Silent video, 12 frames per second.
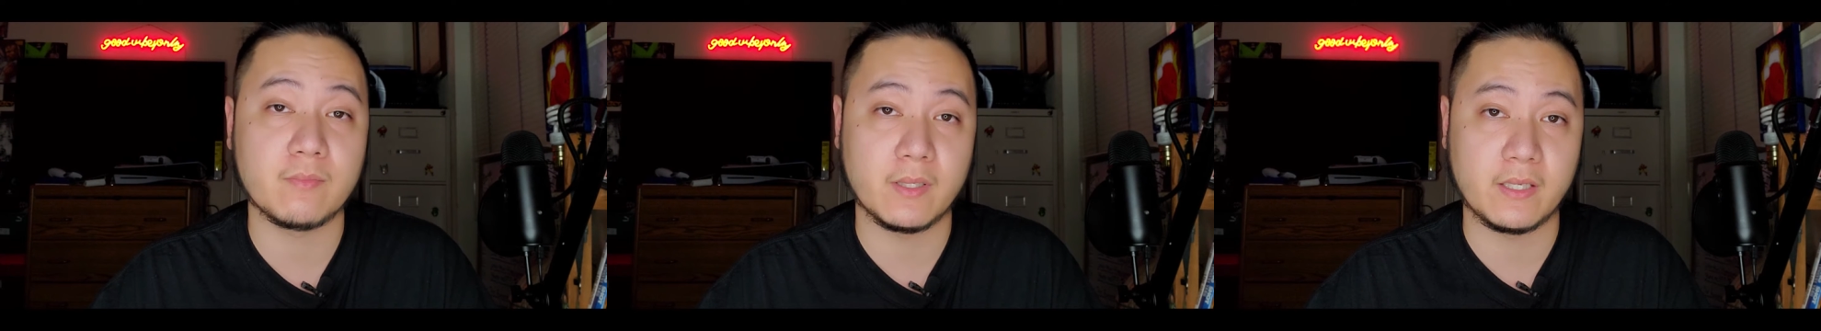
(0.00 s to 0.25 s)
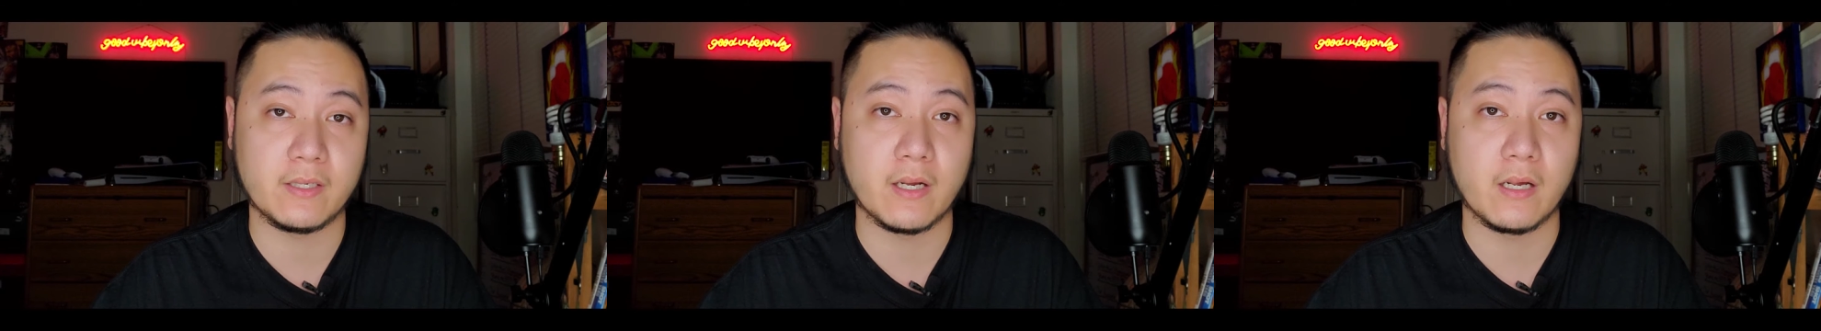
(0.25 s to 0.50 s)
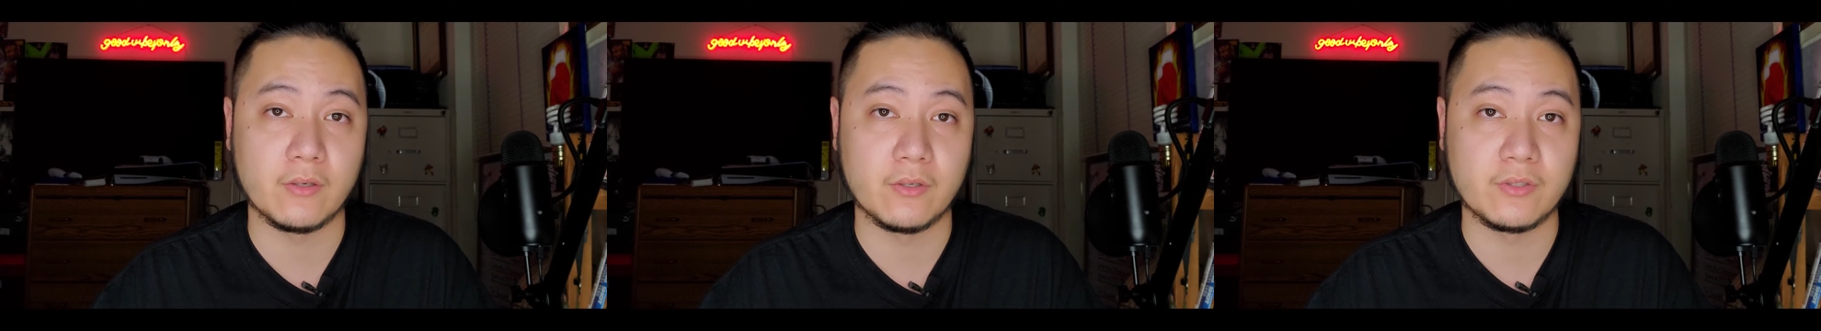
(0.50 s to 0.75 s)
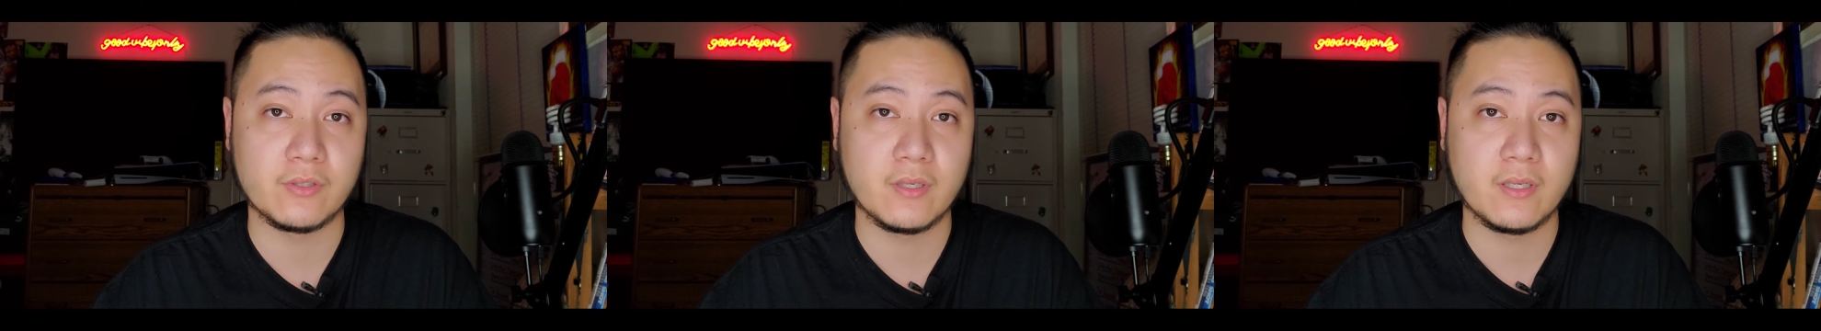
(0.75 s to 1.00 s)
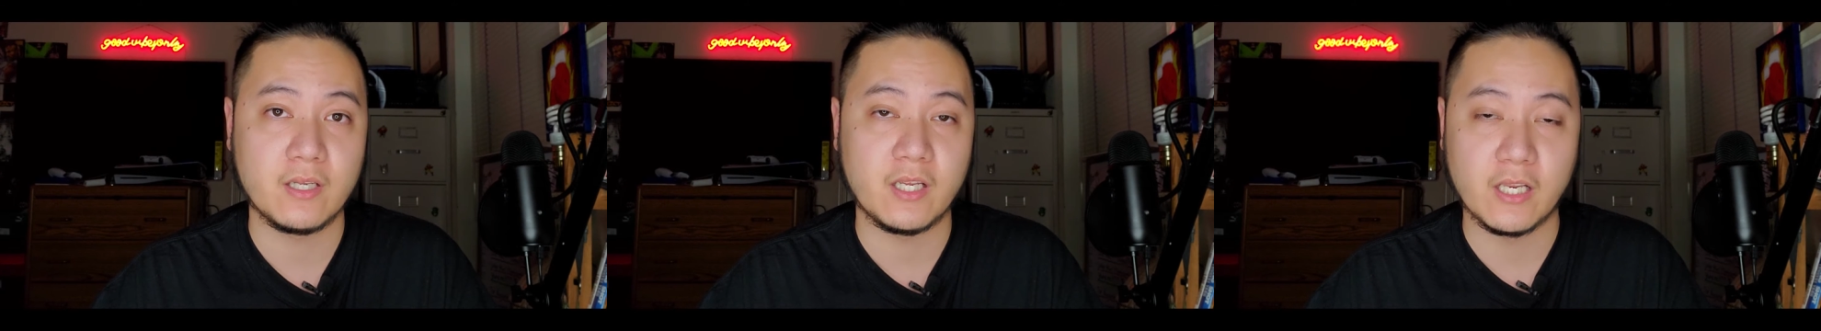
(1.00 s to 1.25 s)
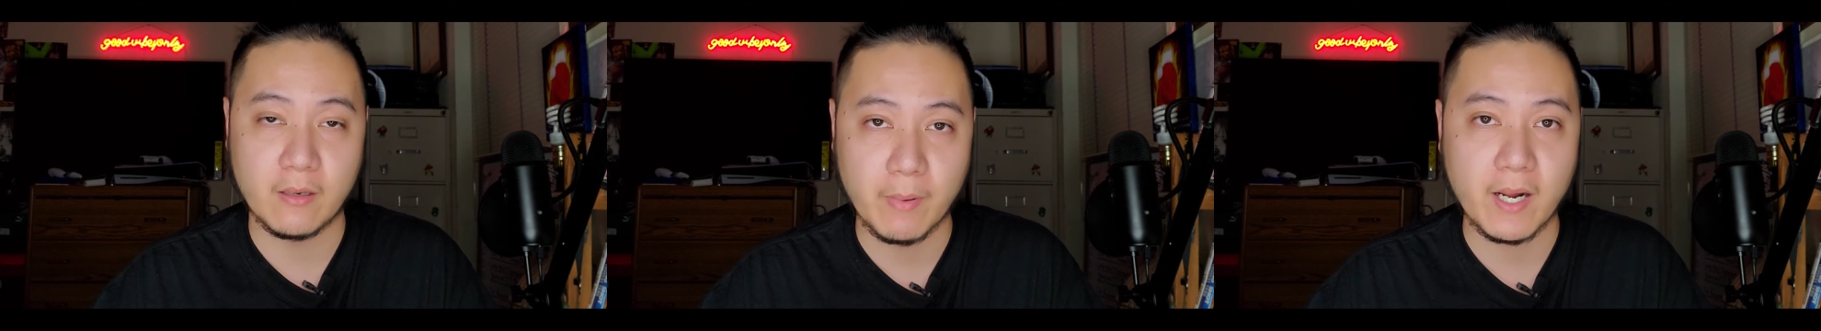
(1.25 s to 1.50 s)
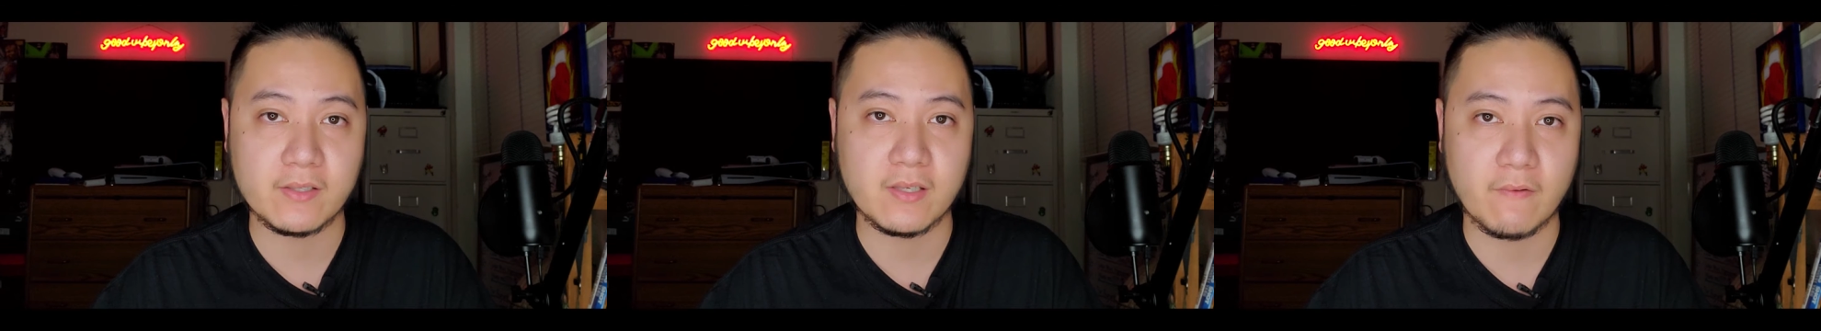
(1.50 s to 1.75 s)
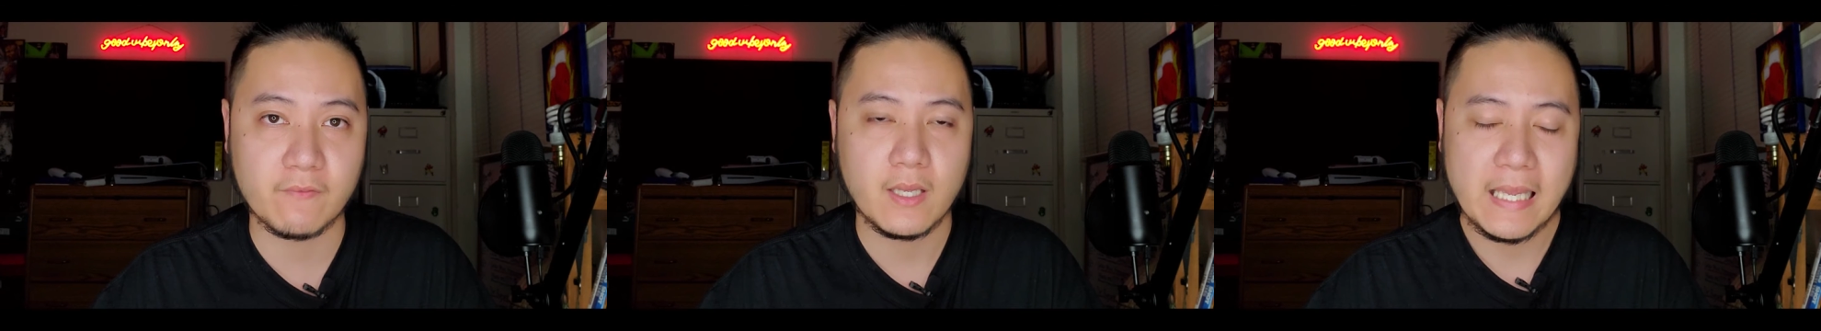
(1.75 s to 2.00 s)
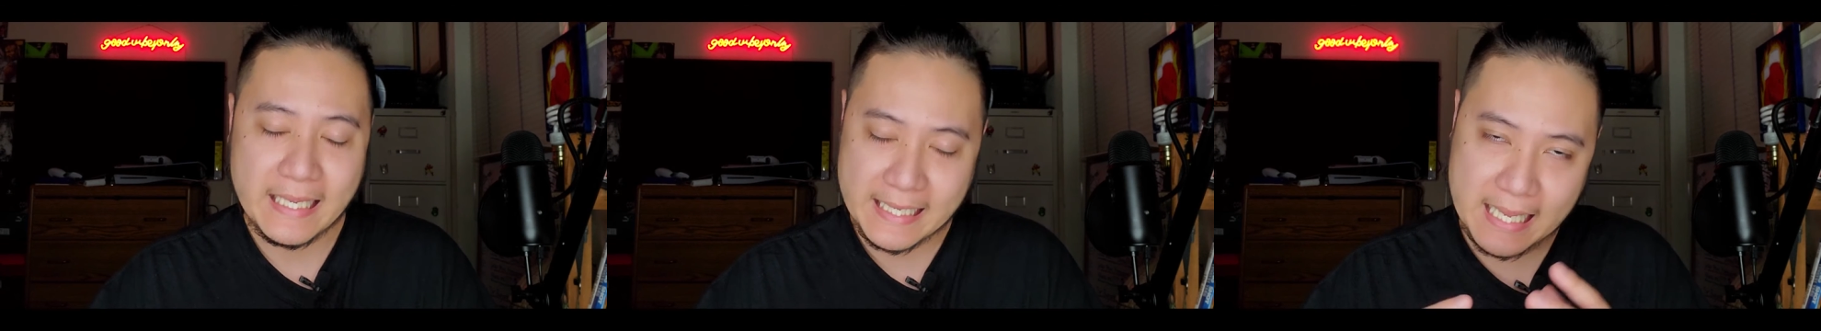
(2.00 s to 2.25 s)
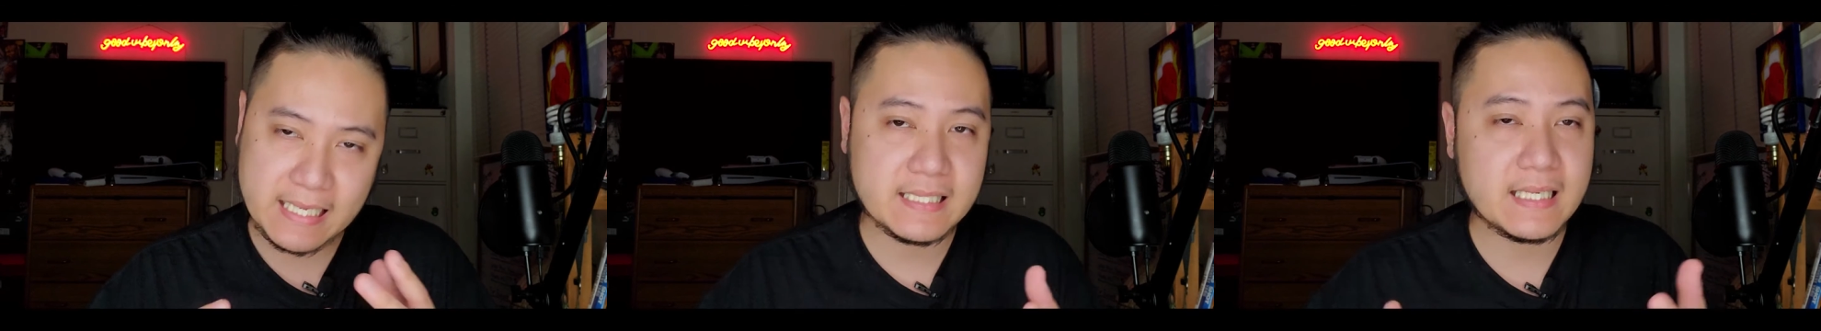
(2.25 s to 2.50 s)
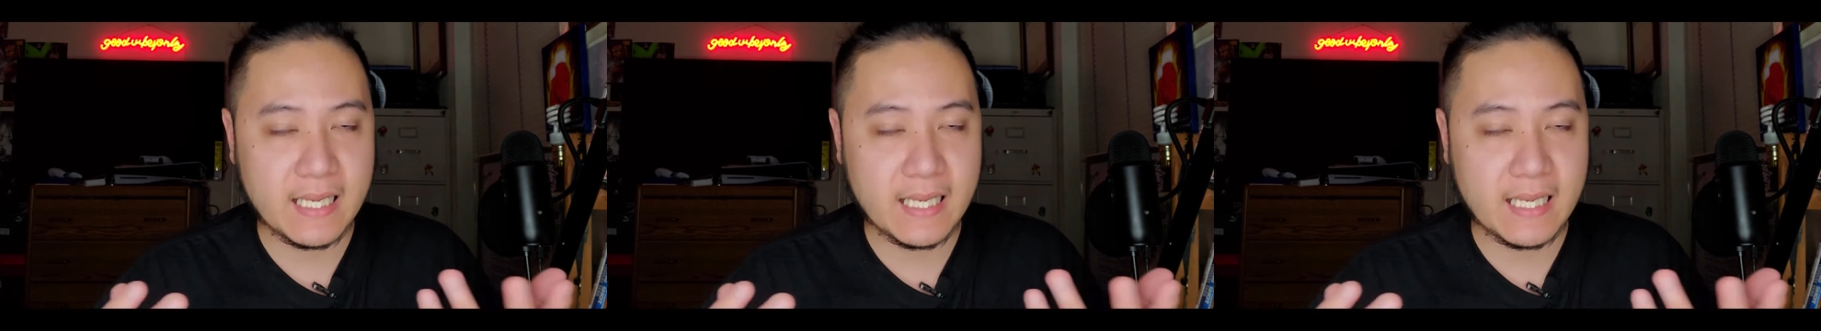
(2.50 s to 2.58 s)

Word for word: million dollars in the box office. Yes,